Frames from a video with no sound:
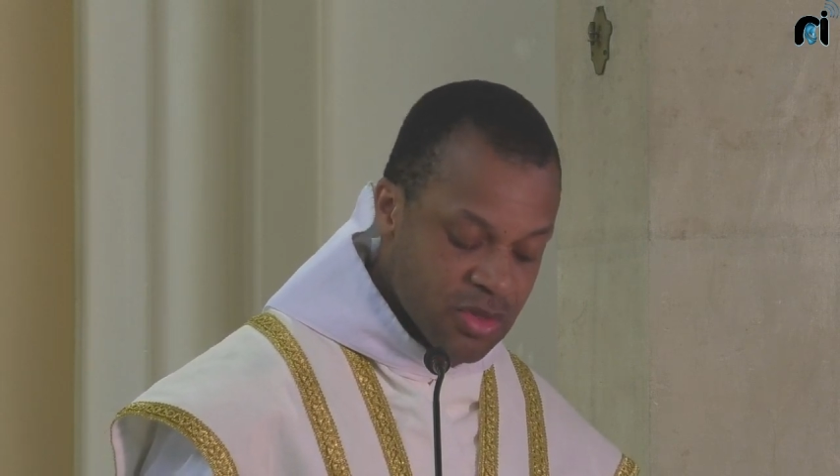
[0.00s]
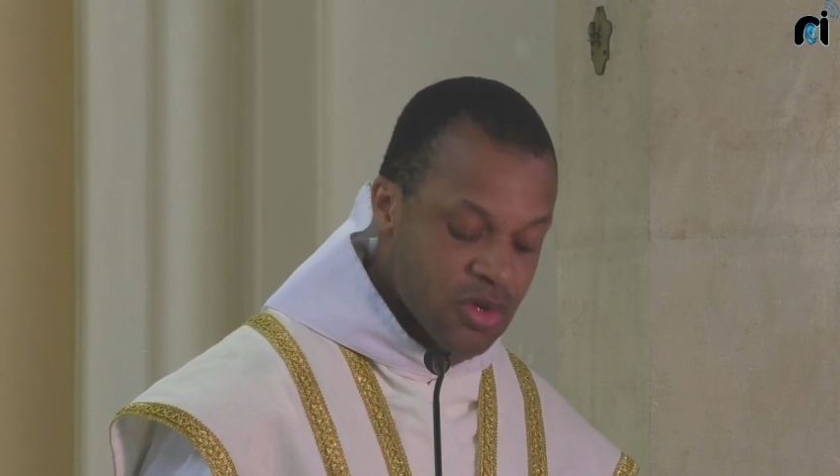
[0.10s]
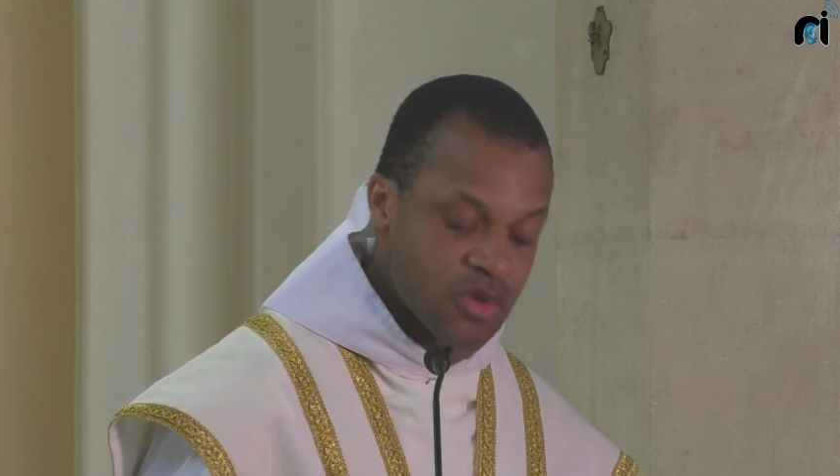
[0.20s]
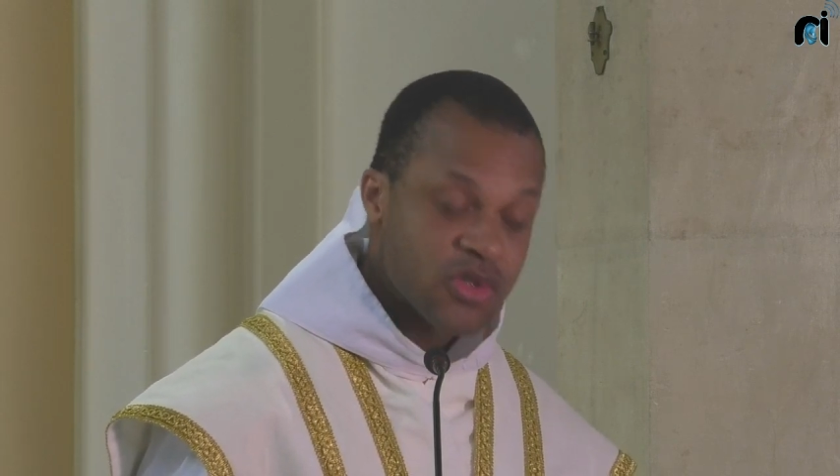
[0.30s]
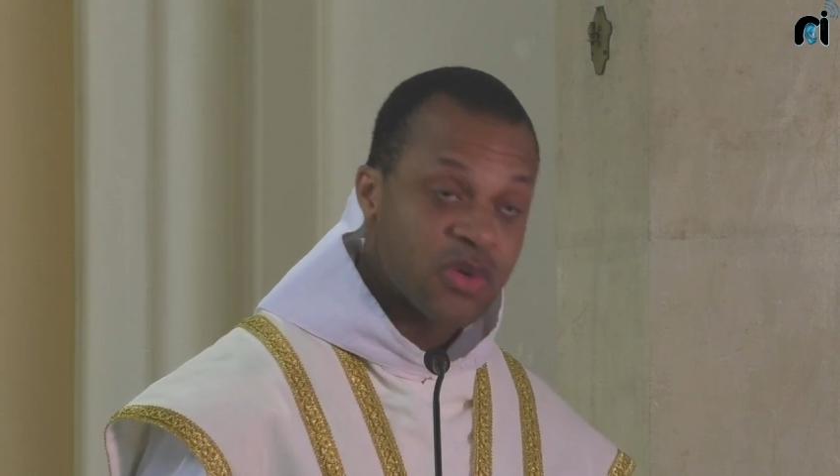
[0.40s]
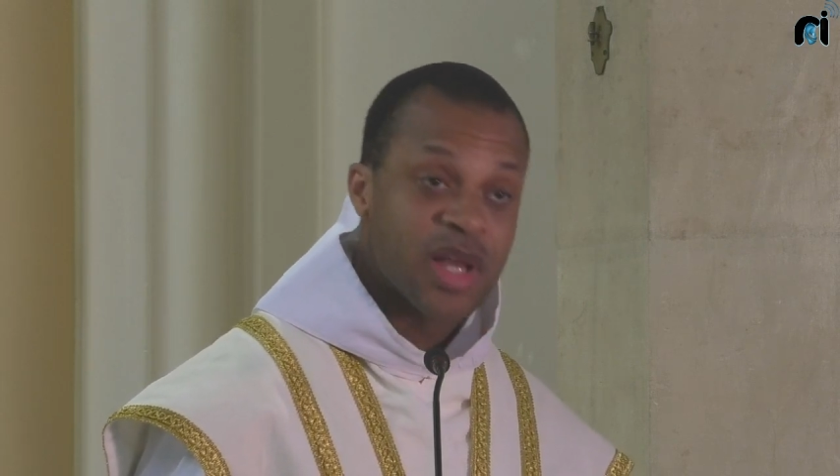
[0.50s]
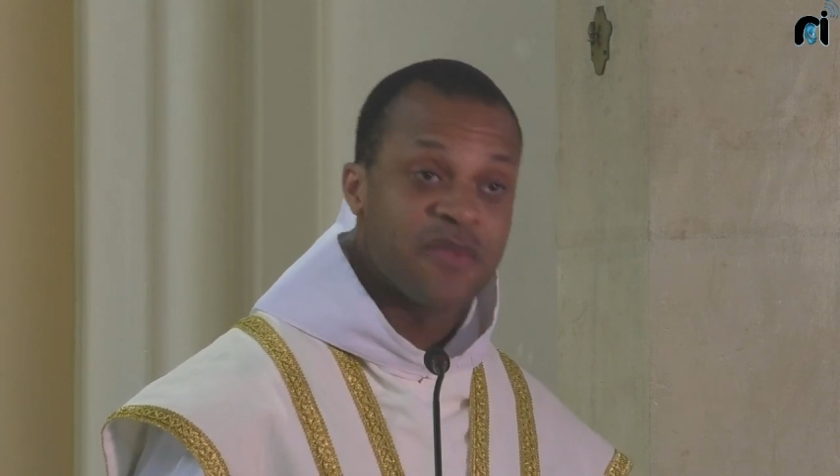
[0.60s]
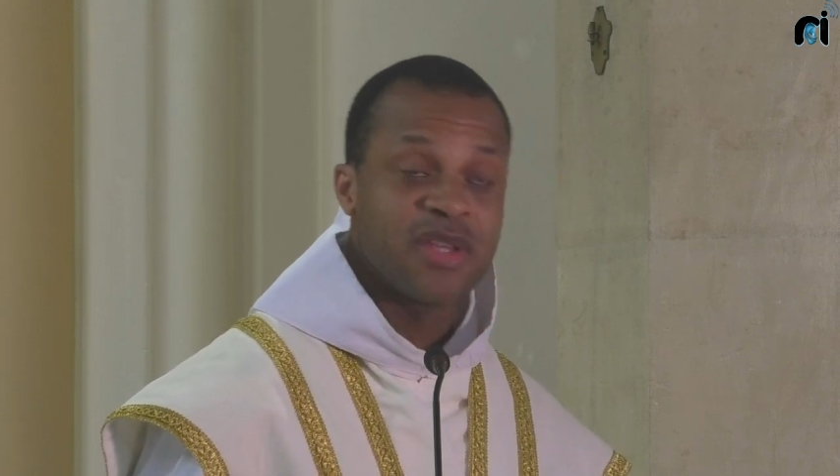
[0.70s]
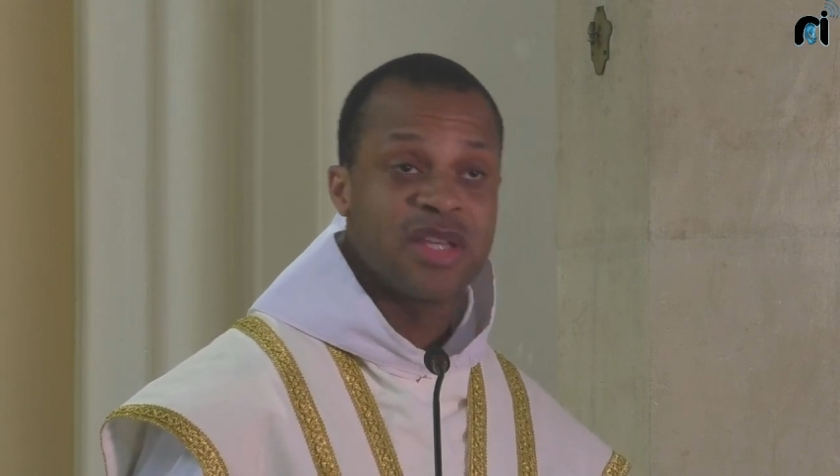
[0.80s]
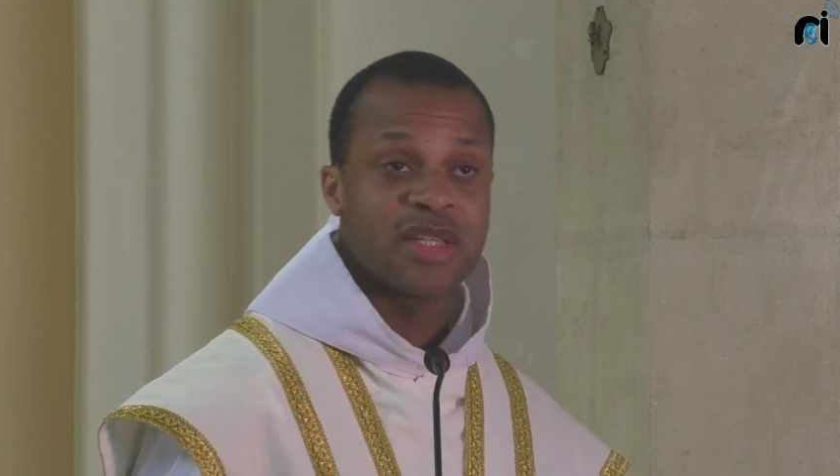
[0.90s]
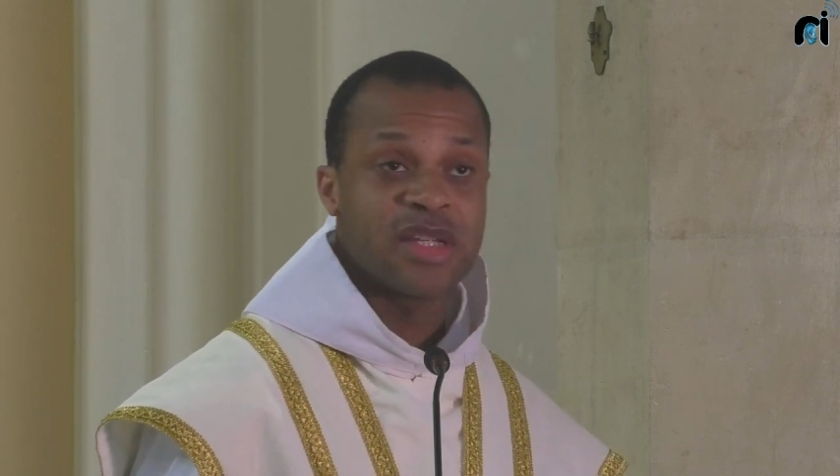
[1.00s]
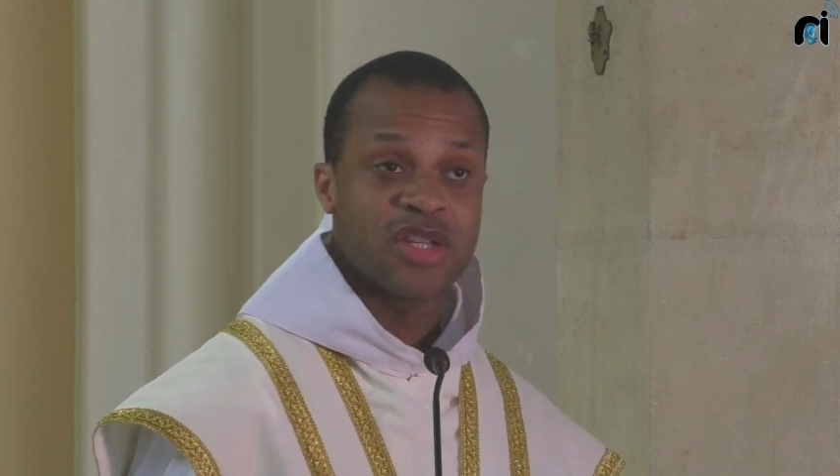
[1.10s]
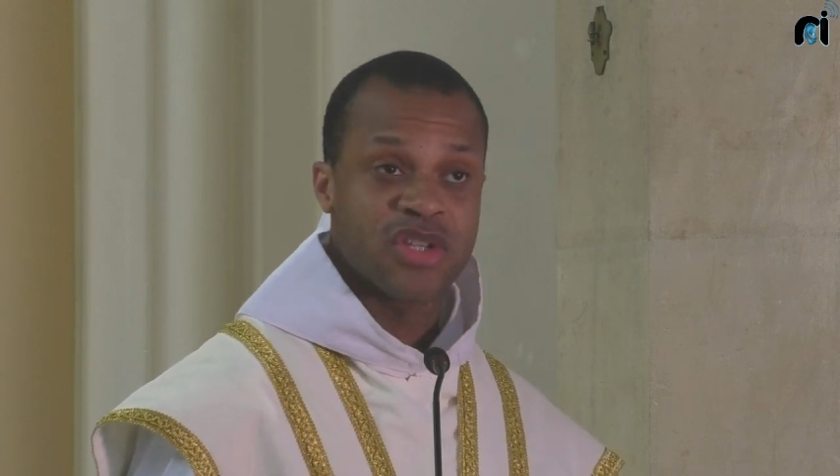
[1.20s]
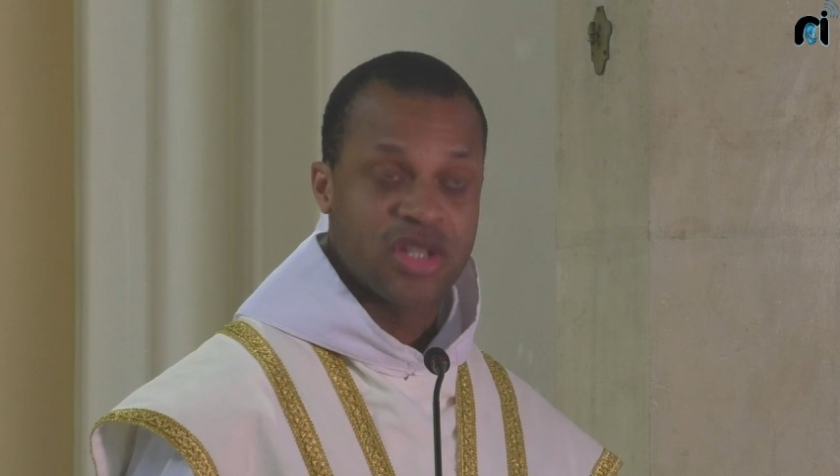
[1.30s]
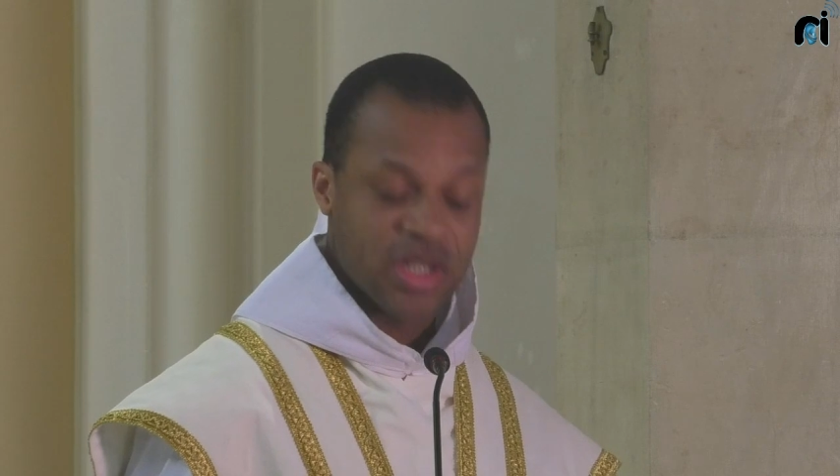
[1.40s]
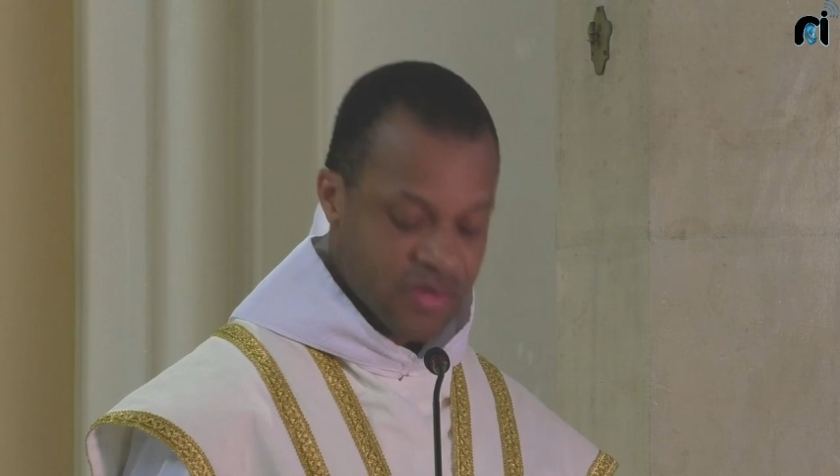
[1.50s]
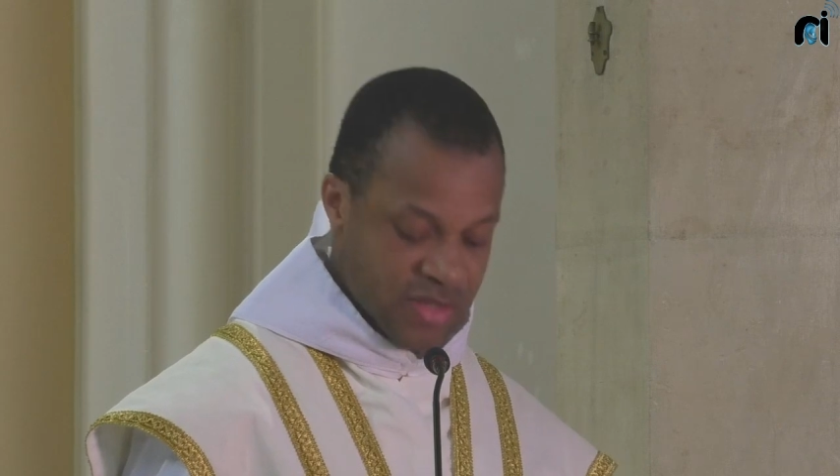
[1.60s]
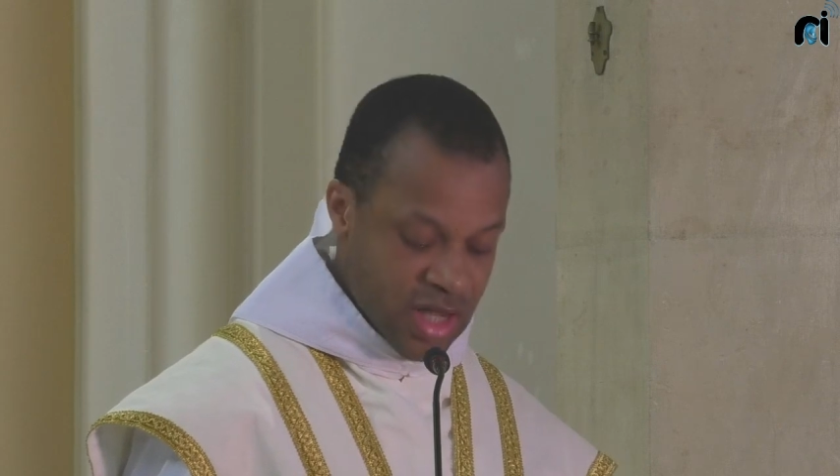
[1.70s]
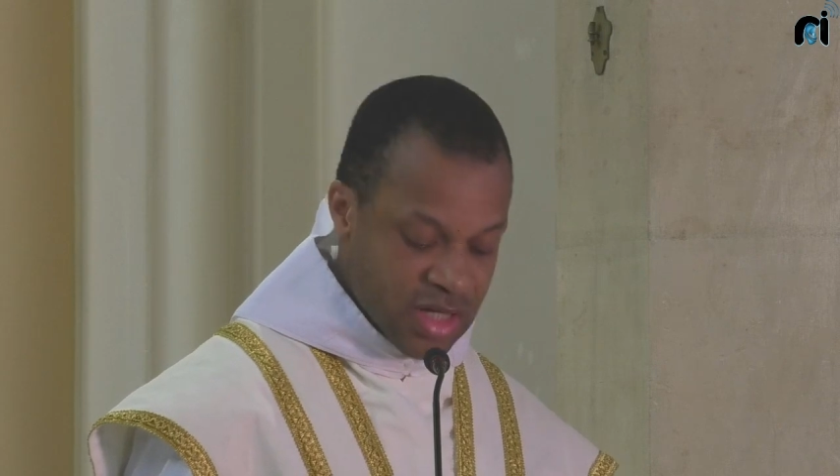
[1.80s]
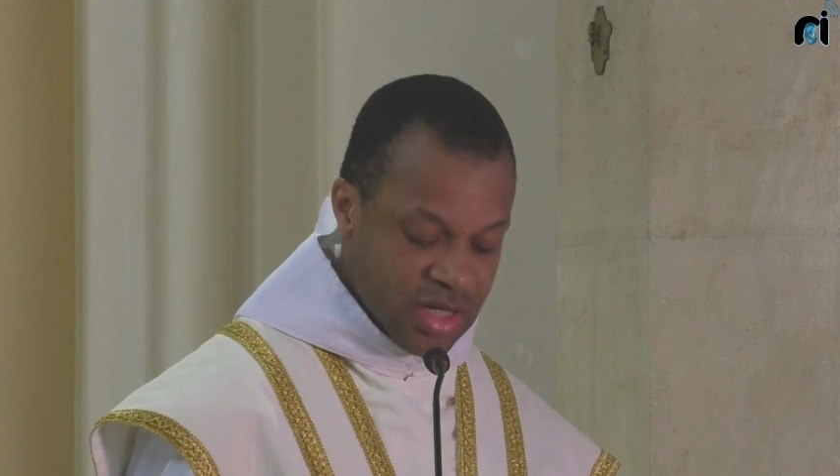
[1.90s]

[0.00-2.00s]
those who have these initiatives,